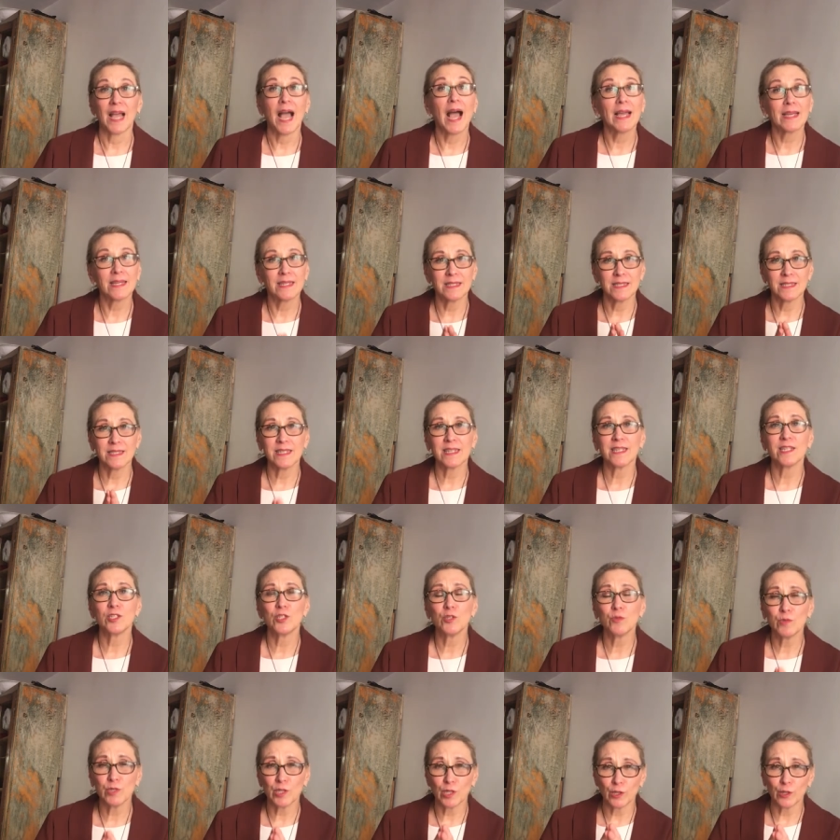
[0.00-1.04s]
I
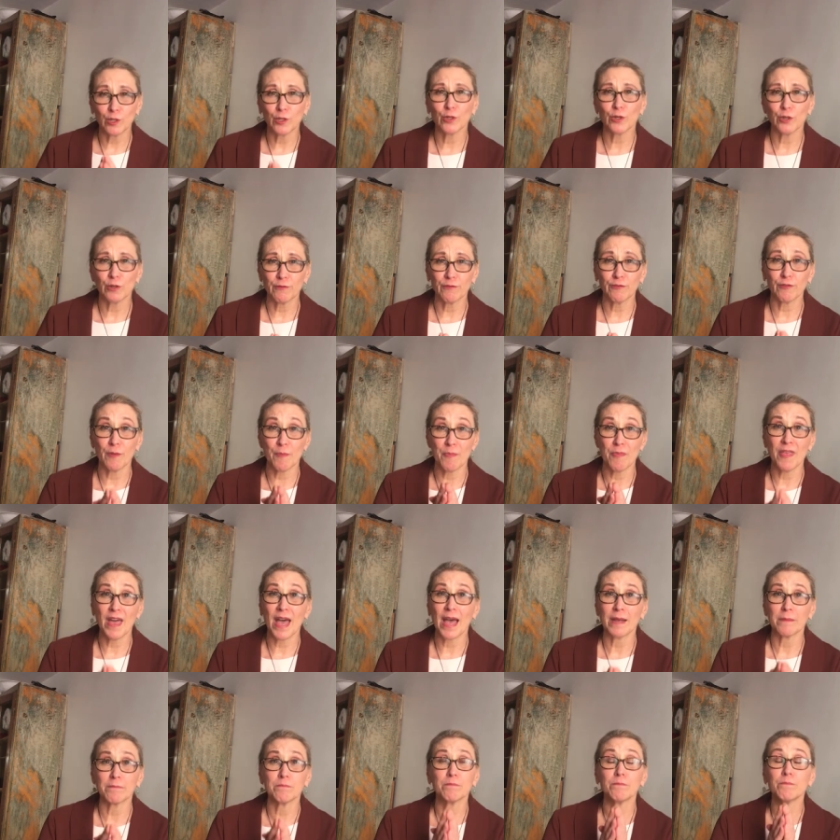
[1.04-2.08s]
continue to learn from
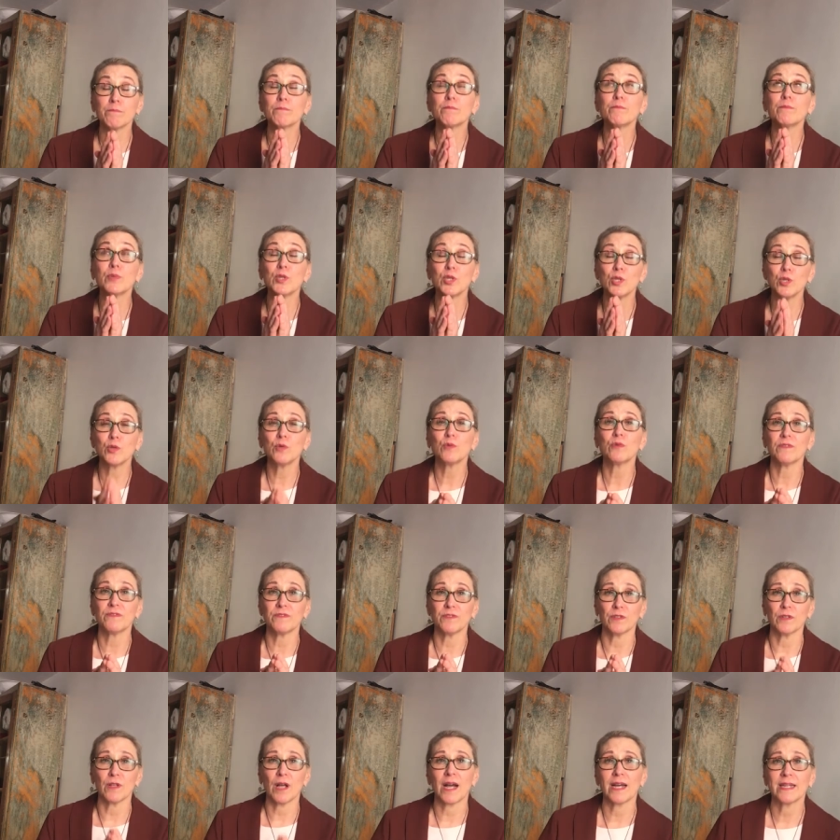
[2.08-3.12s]
that
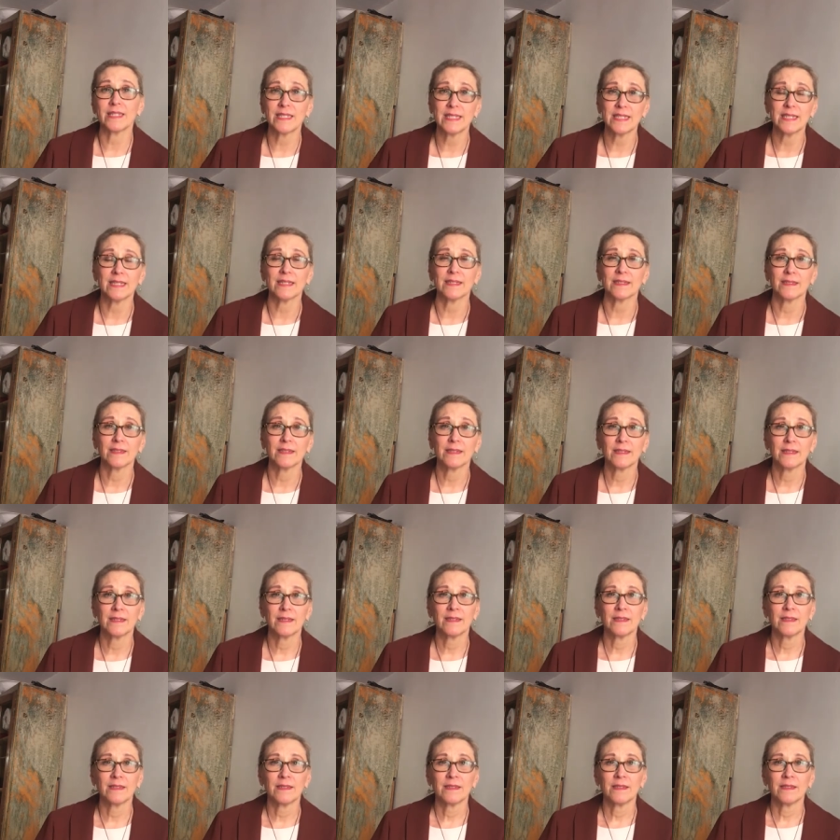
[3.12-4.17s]
beautiful idea,
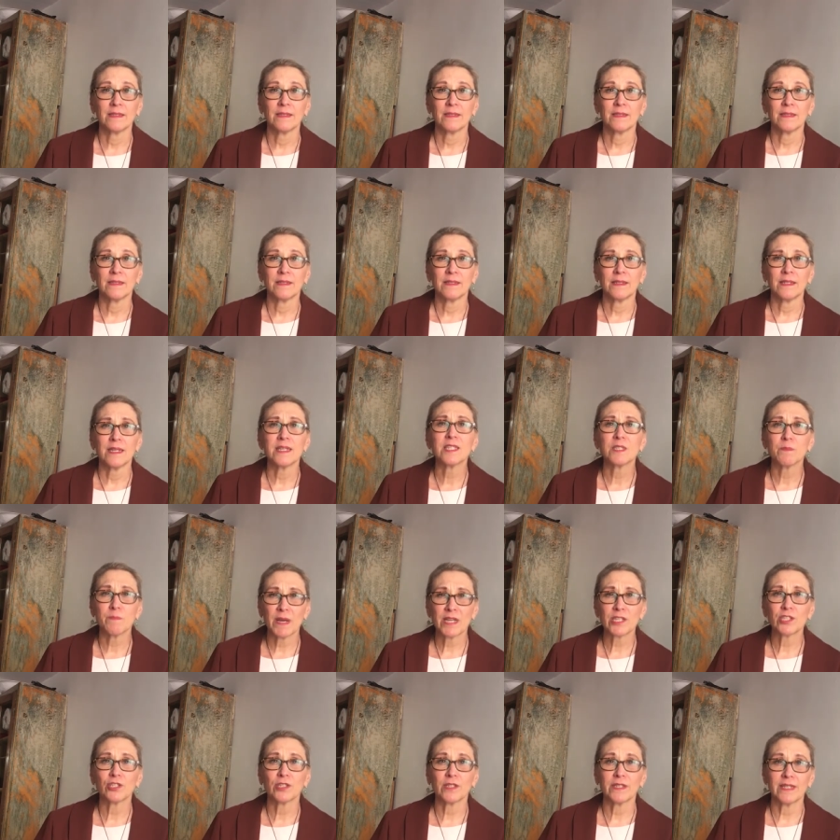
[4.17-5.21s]

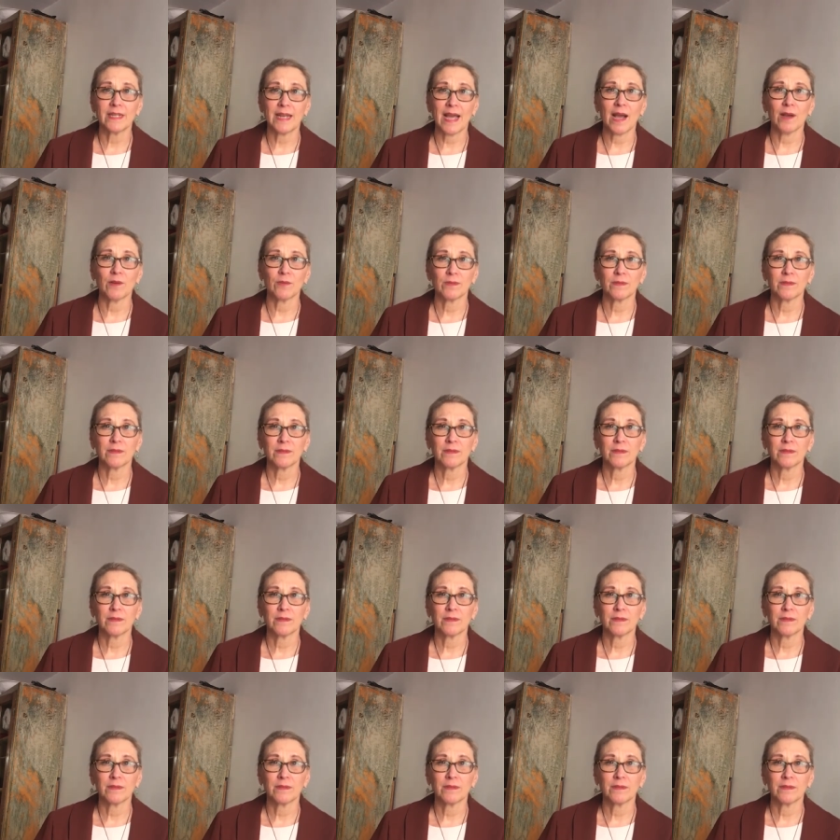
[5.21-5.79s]
especially now